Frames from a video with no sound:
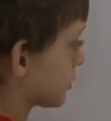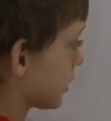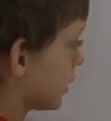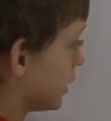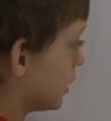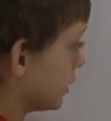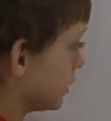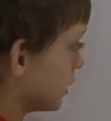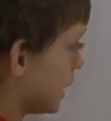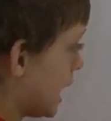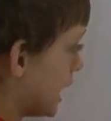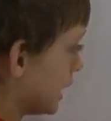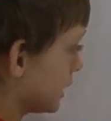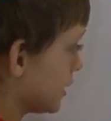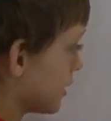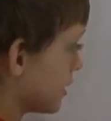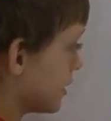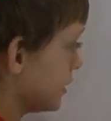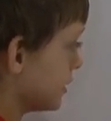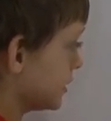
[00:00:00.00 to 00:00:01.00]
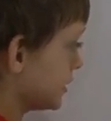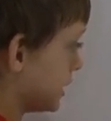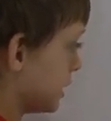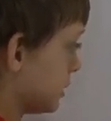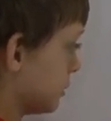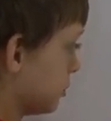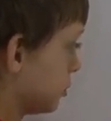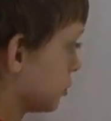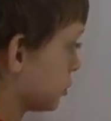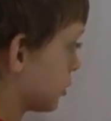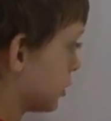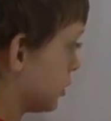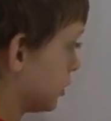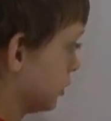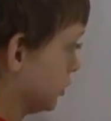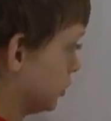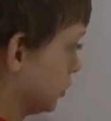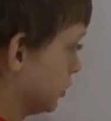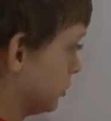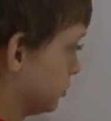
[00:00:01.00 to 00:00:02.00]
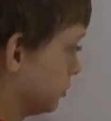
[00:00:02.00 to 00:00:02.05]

I added this up already,